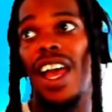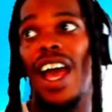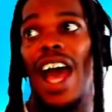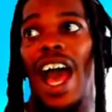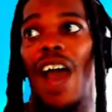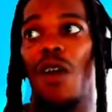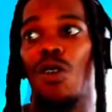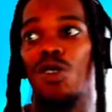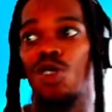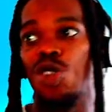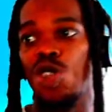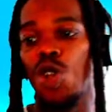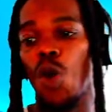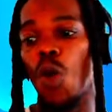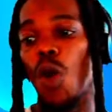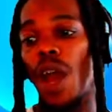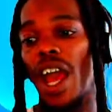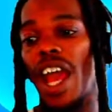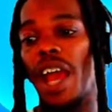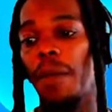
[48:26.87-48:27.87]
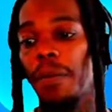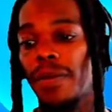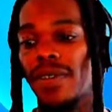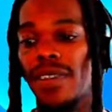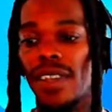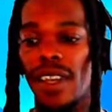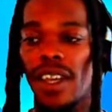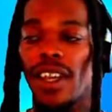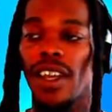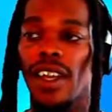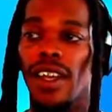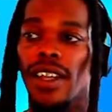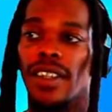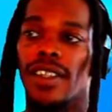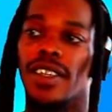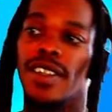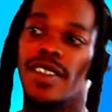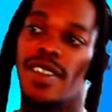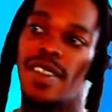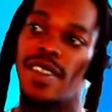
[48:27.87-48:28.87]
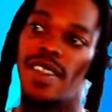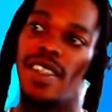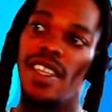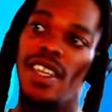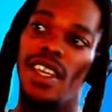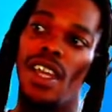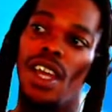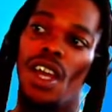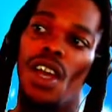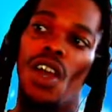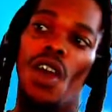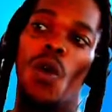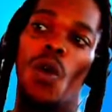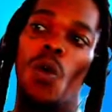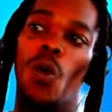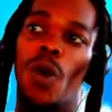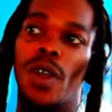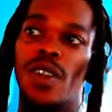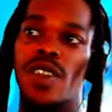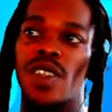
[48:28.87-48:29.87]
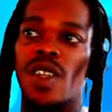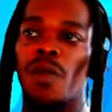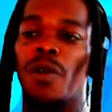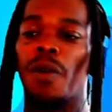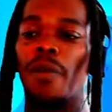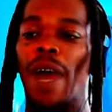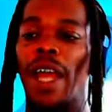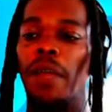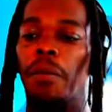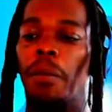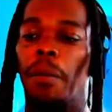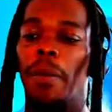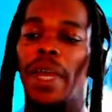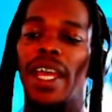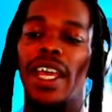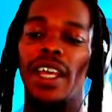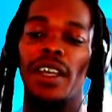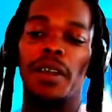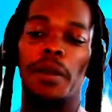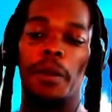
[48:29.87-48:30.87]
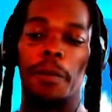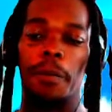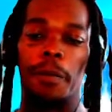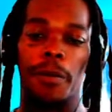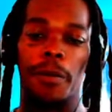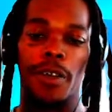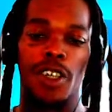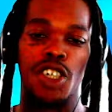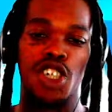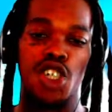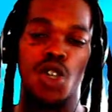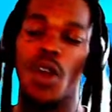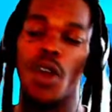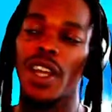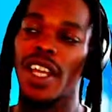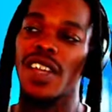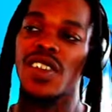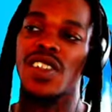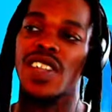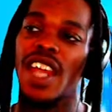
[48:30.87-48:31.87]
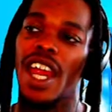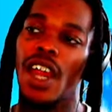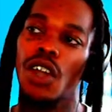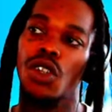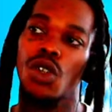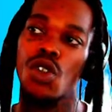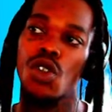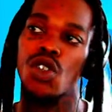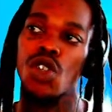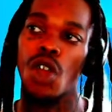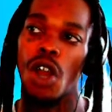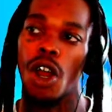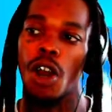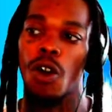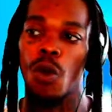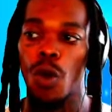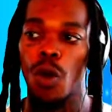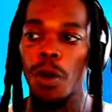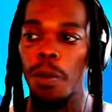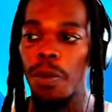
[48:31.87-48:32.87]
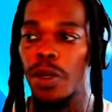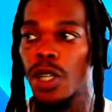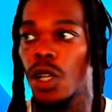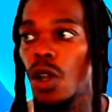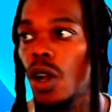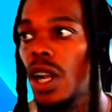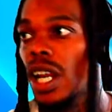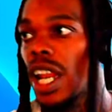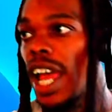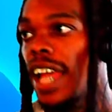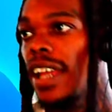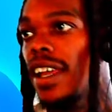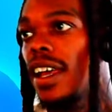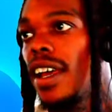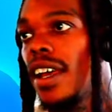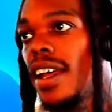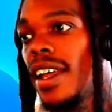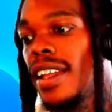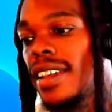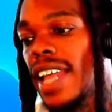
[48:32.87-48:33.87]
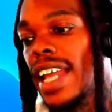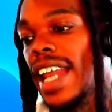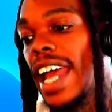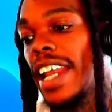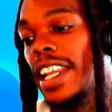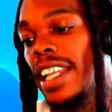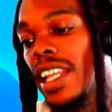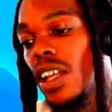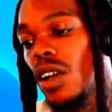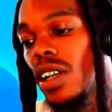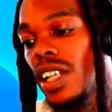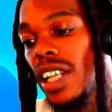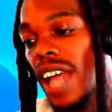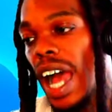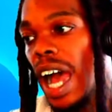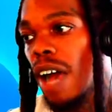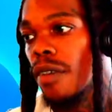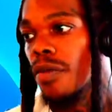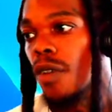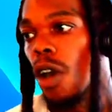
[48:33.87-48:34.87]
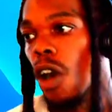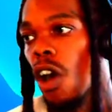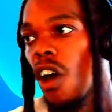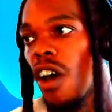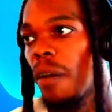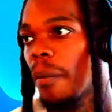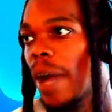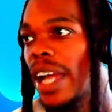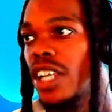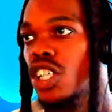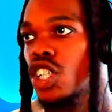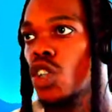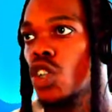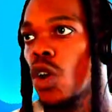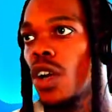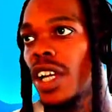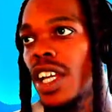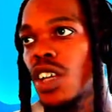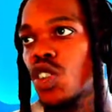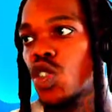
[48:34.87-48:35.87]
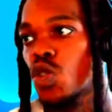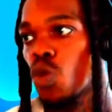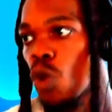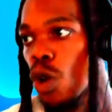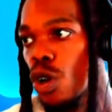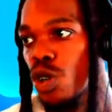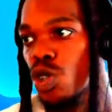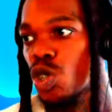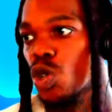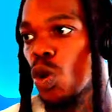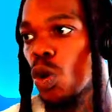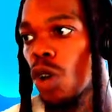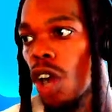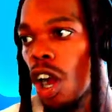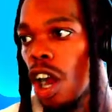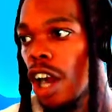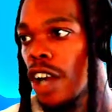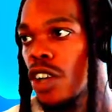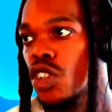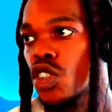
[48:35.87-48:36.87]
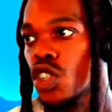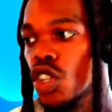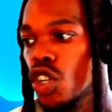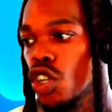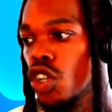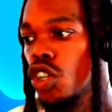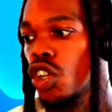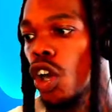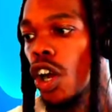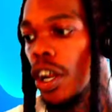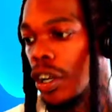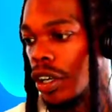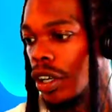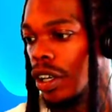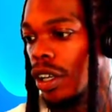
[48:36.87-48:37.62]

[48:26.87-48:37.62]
I was so amped to see what some of my main strongest characters would look like, that I literally have all my strongest War Soul cards done.